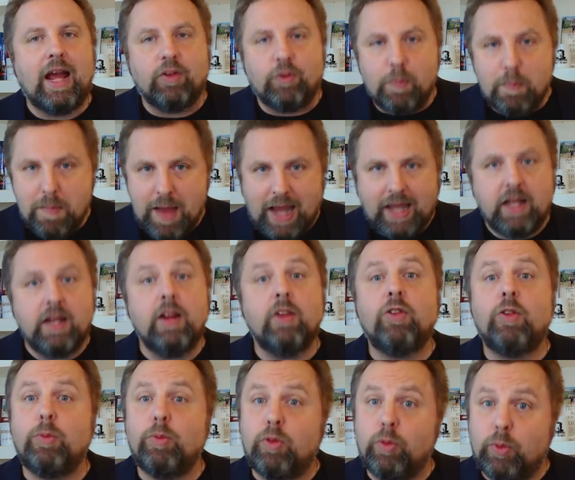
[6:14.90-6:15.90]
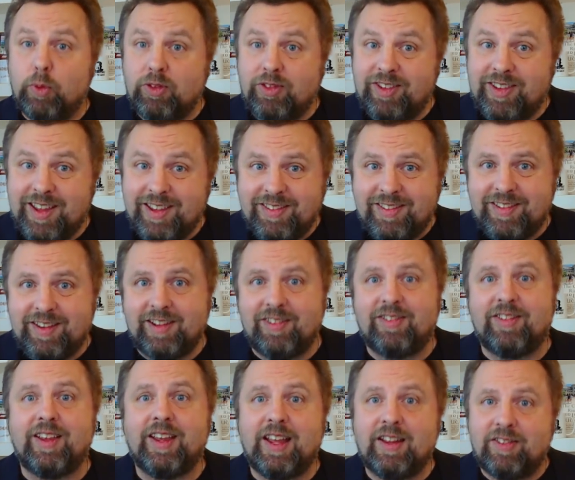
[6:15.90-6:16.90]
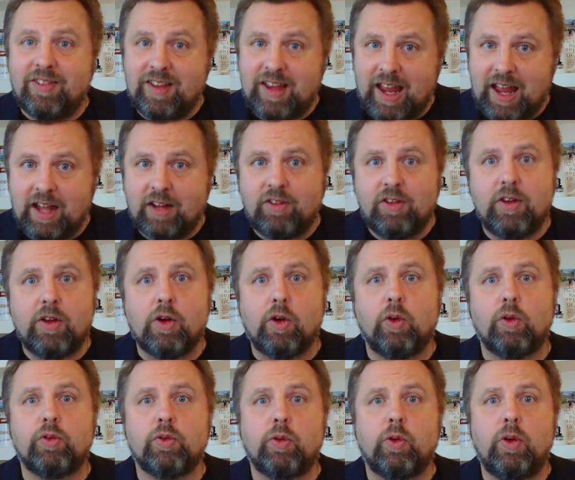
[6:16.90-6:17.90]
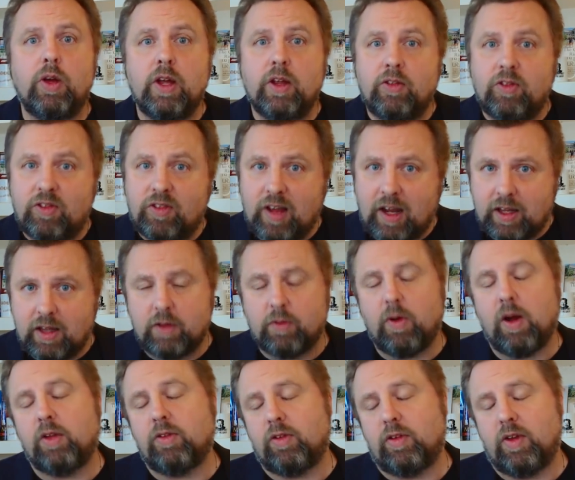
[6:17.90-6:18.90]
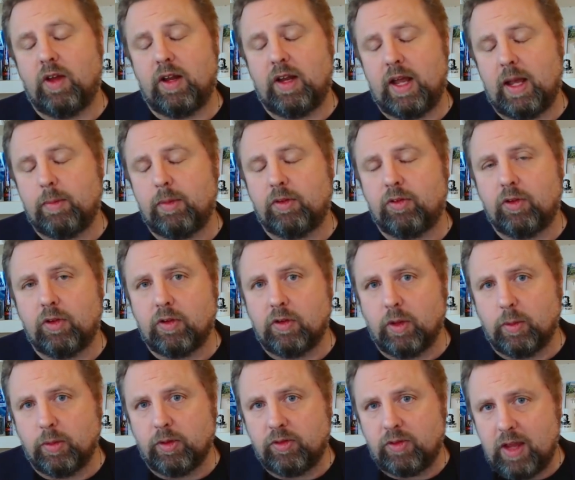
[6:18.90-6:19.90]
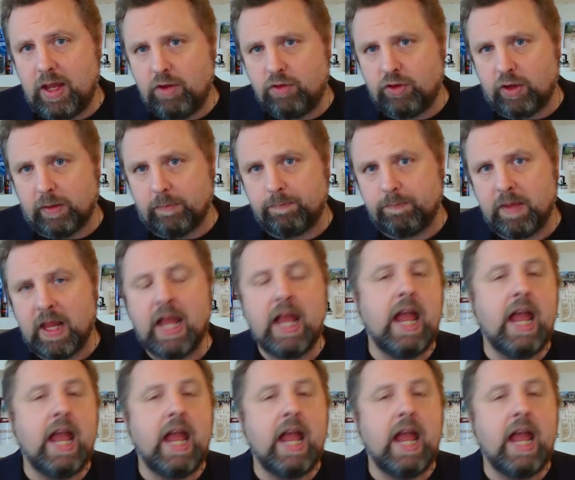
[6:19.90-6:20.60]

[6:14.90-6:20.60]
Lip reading: as mechanisms of resistance against the anti-cultural, secularizing dynamics of globalization.